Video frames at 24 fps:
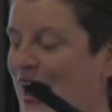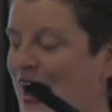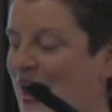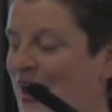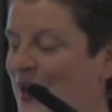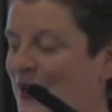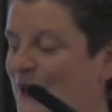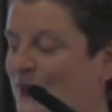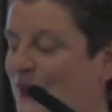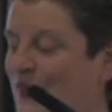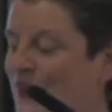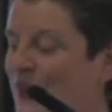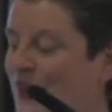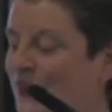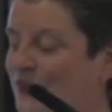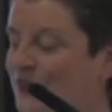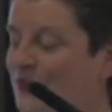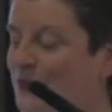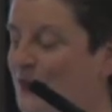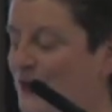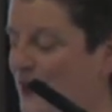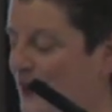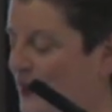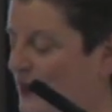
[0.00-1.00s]
Um, the
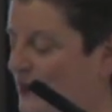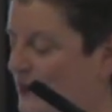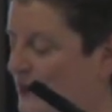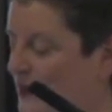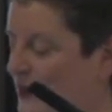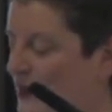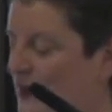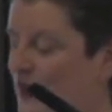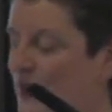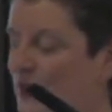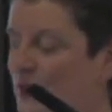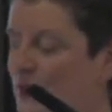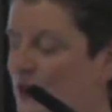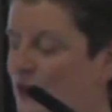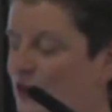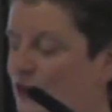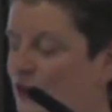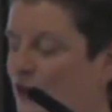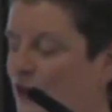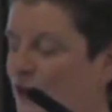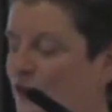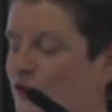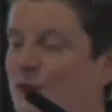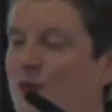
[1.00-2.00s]
next one is an image
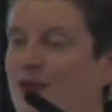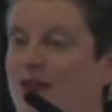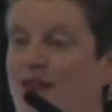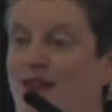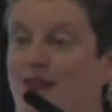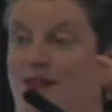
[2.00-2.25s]
of me.